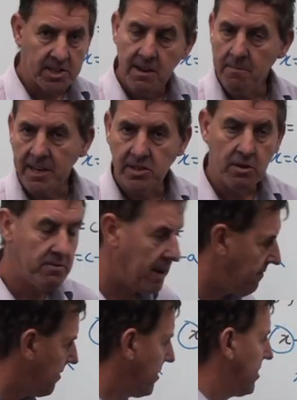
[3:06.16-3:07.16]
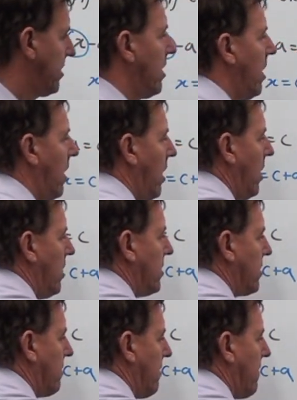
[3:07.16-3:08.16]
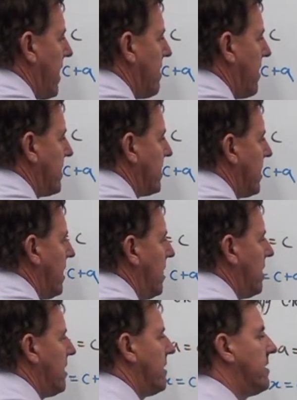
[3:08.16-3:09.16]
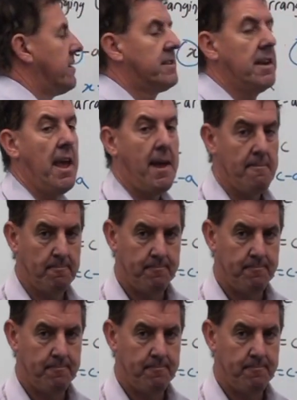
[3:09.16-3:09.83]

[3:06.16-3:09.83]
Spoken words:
C, it makes no difference. So the final answer, CA.